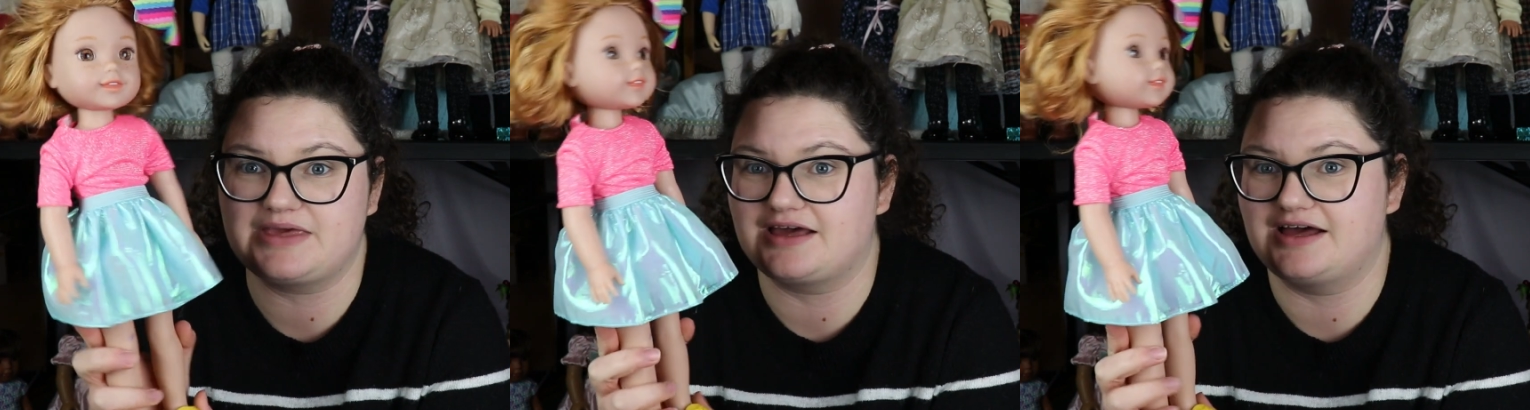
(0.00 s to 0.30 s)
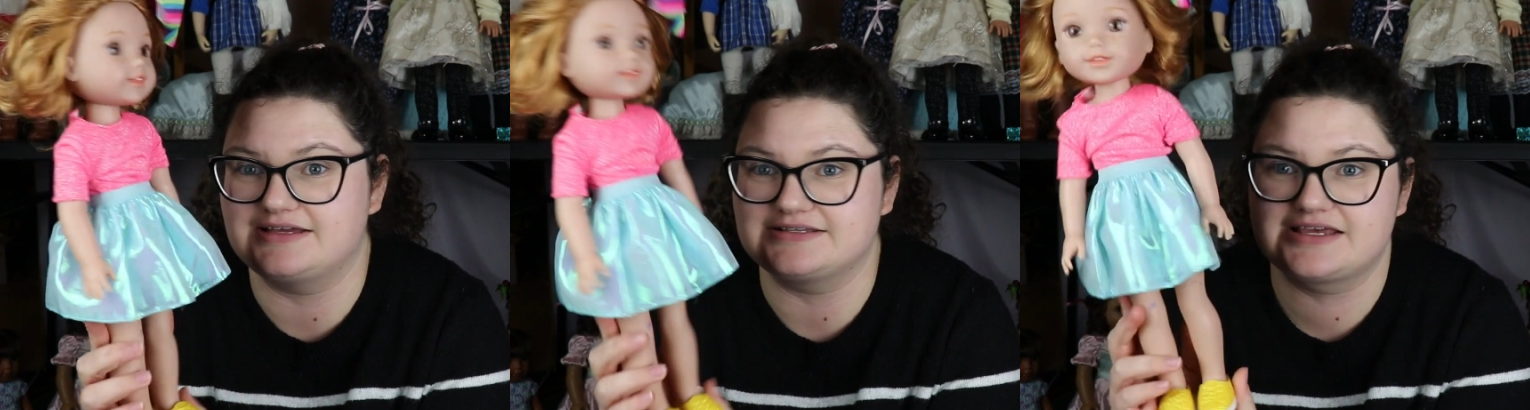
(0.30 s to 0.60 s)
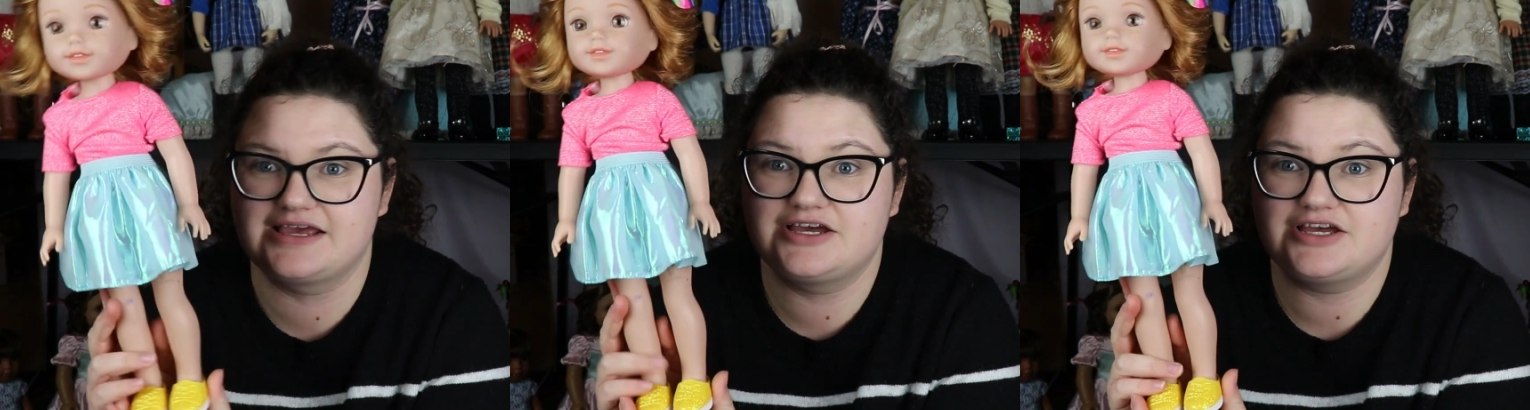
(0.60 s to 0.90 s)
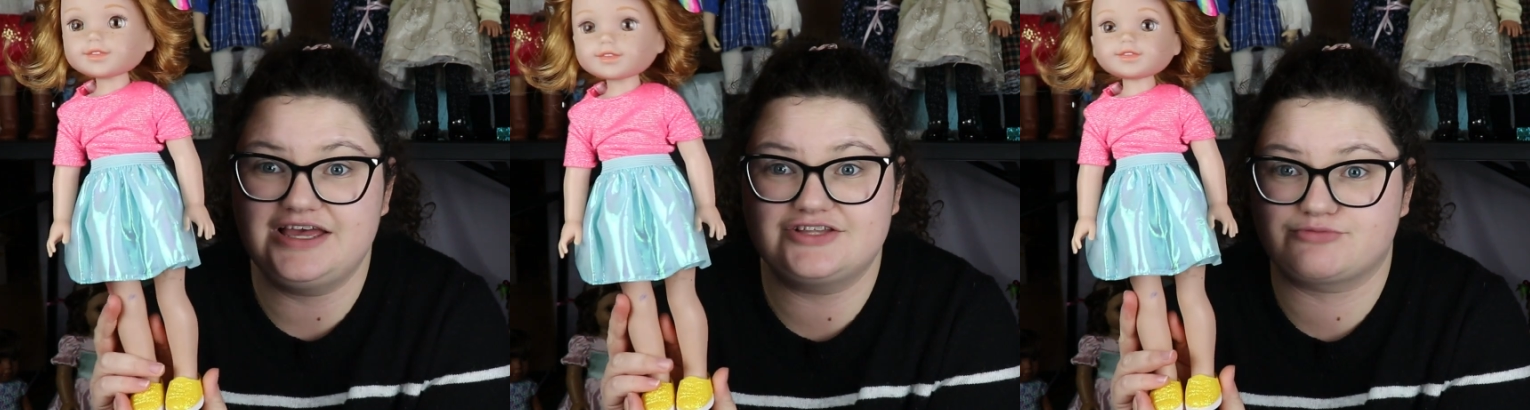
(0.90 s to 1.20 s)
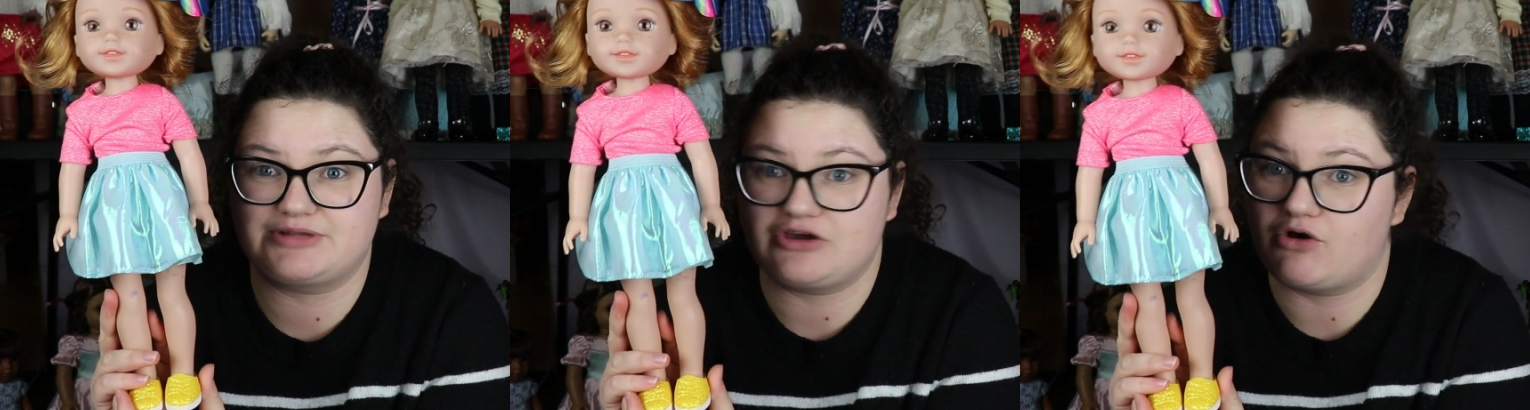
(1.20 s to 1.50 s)
Speaker 1: because it's
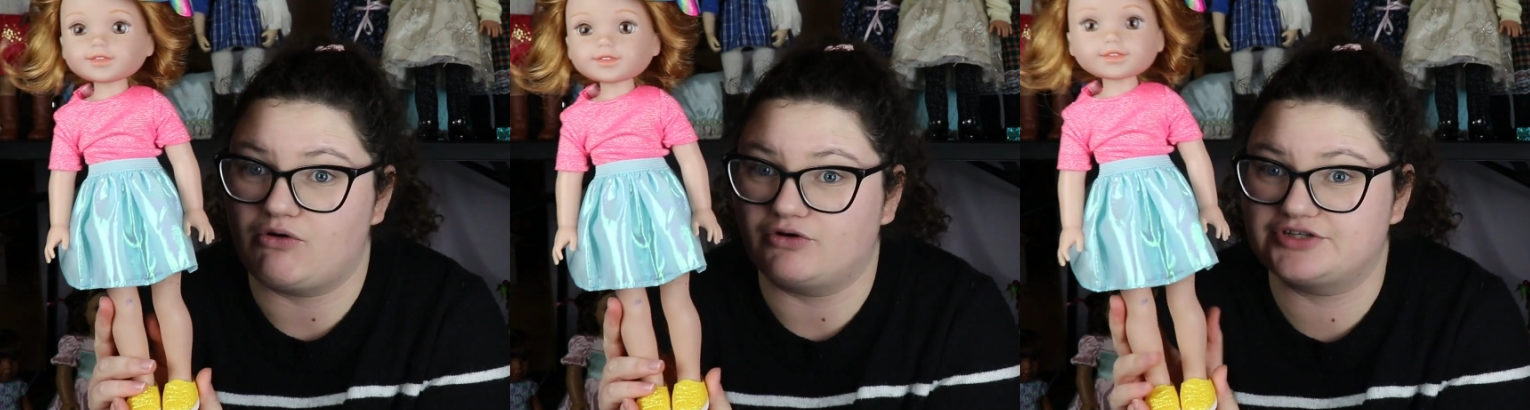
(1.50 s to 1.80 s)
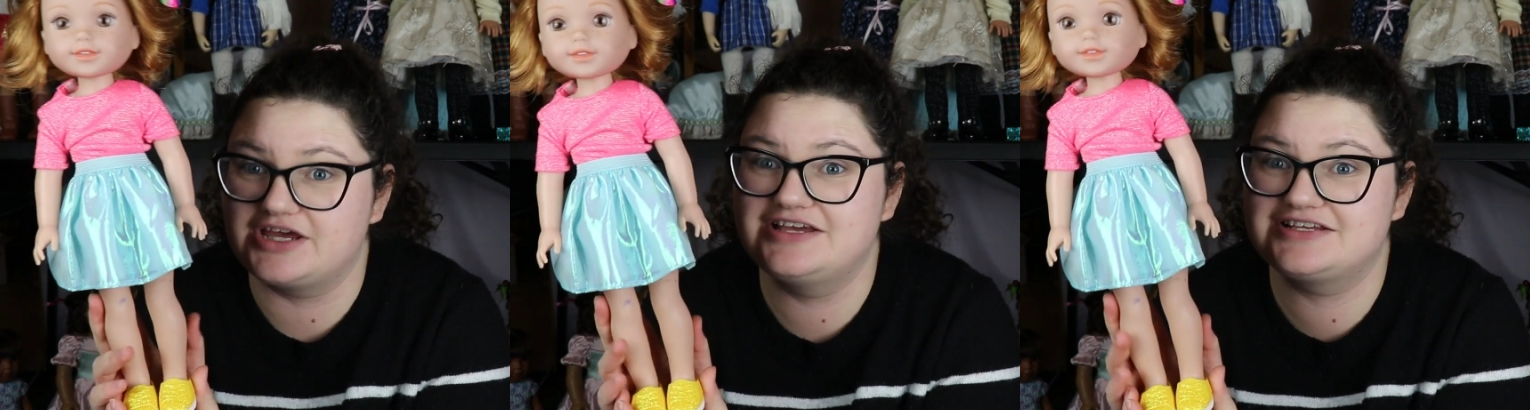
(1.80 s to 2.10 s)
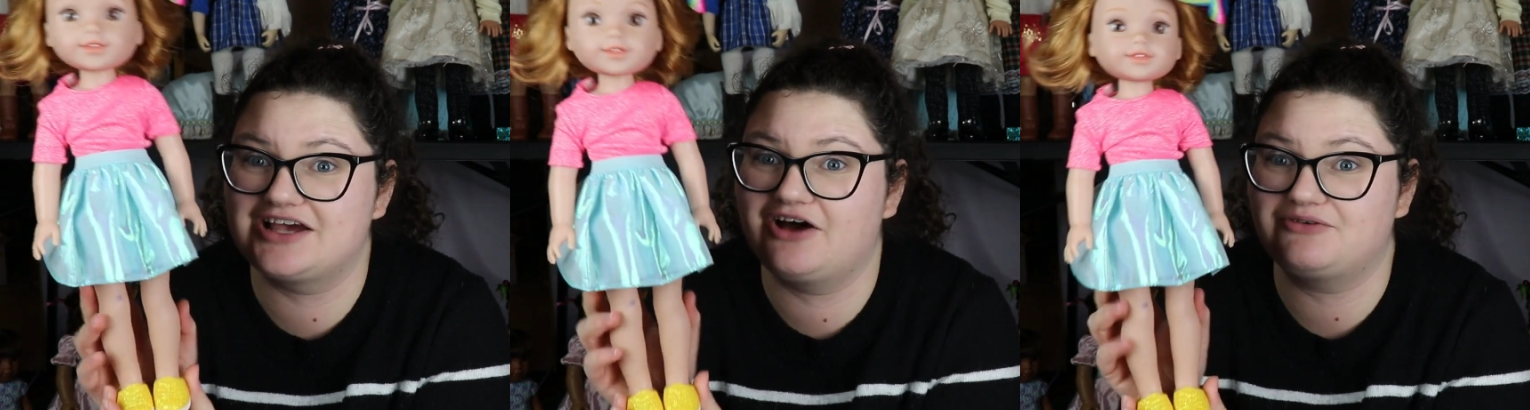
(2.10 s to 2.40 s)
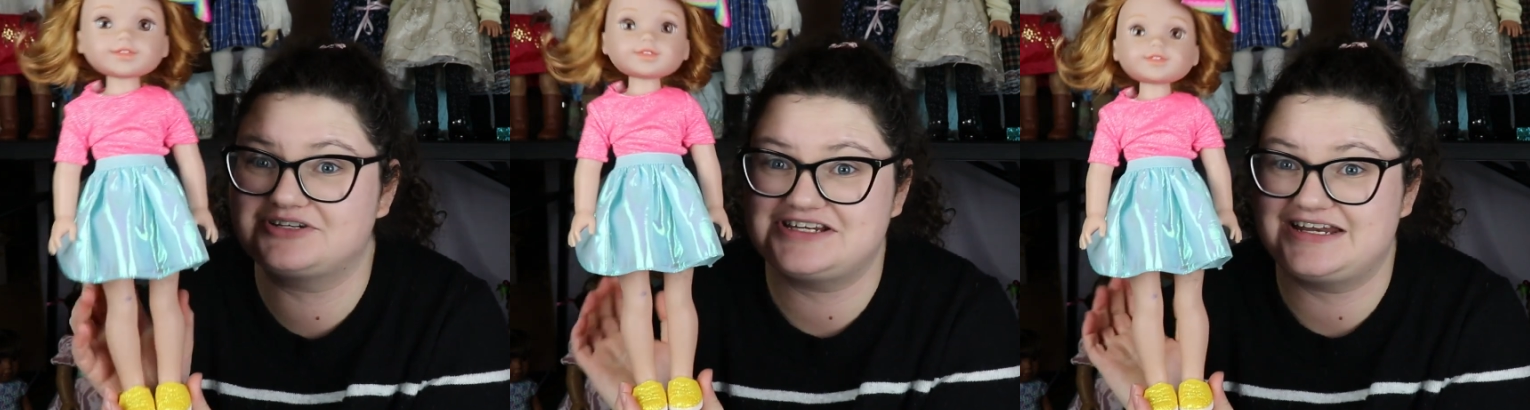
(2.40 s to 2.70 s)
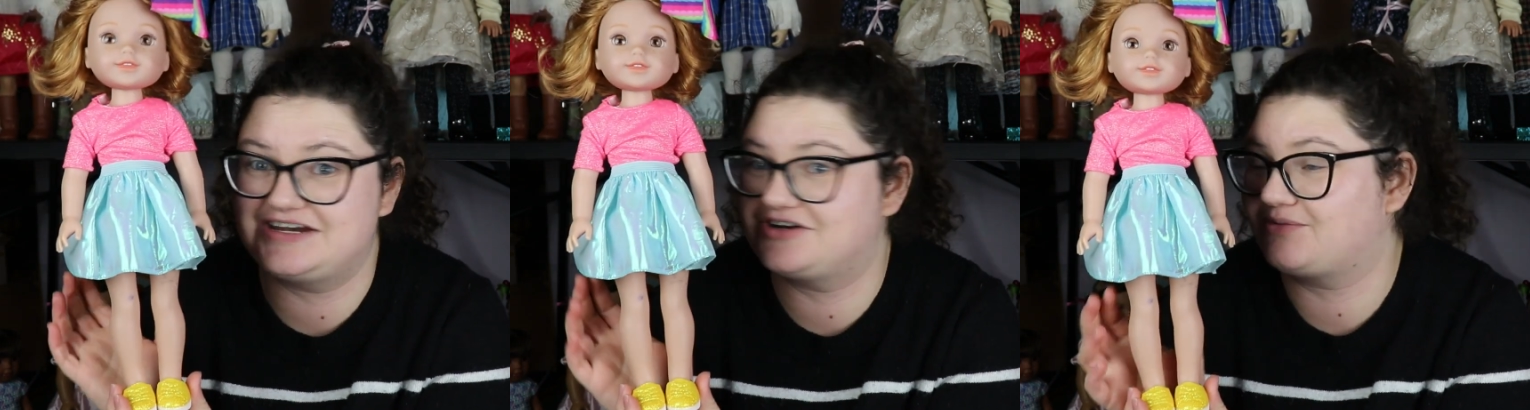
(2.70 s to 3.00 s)
really cold. So she
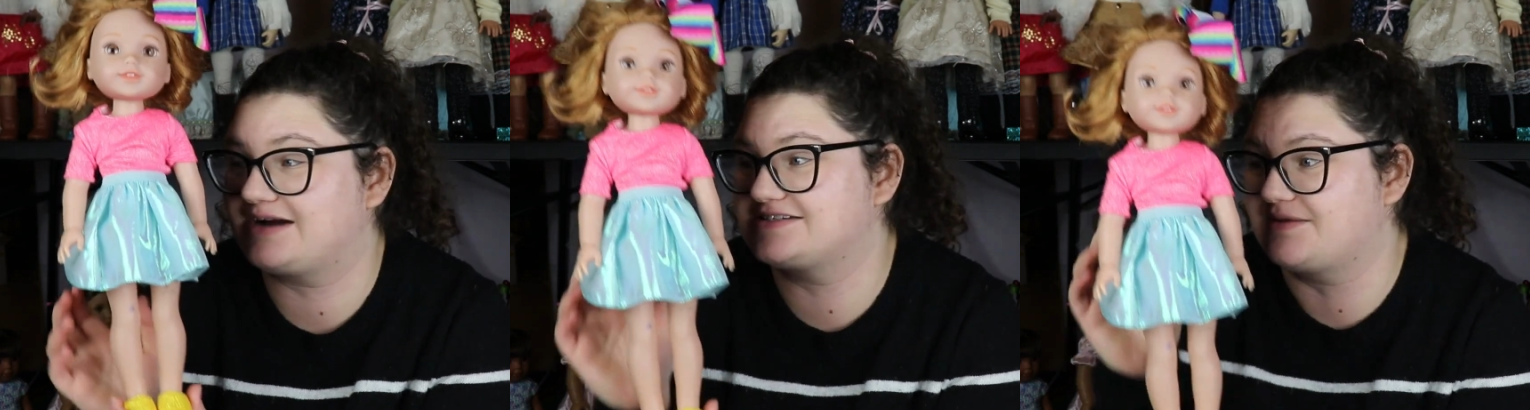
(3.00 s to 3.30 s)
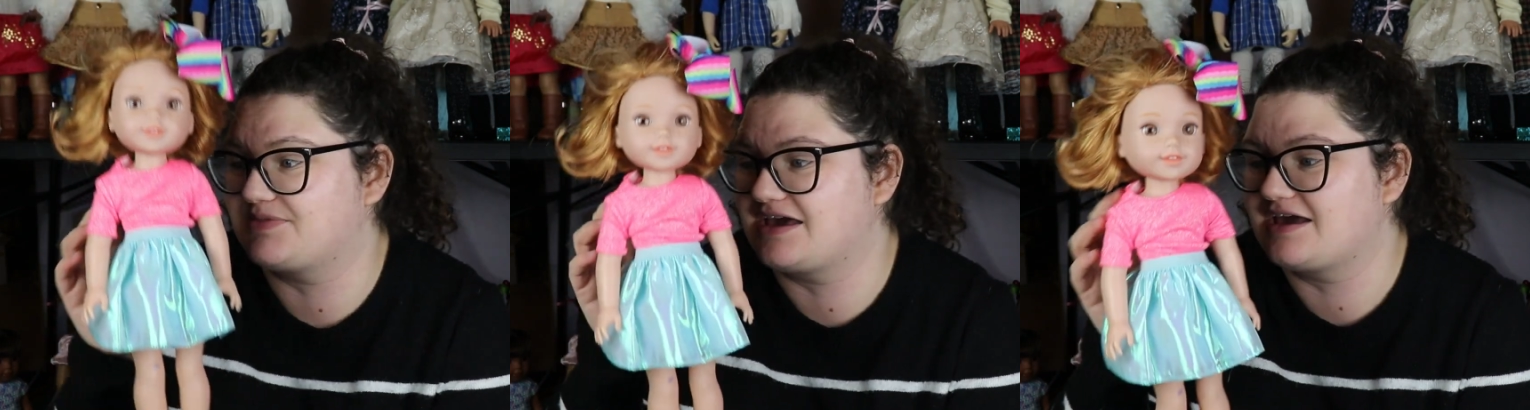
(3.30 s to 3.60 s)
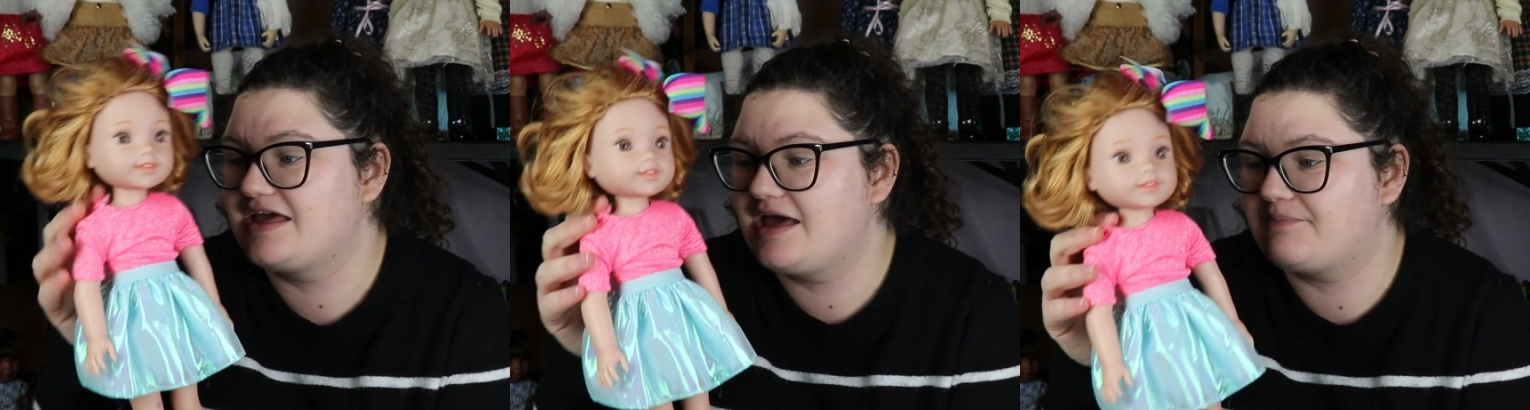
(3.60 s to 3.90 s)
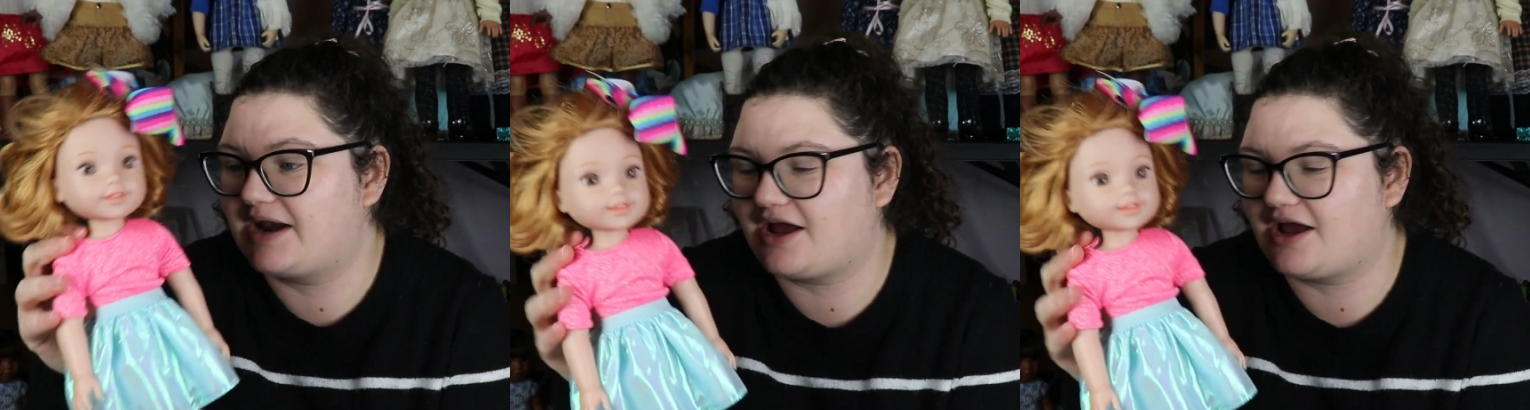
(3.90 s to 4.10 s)
needed to wear something, but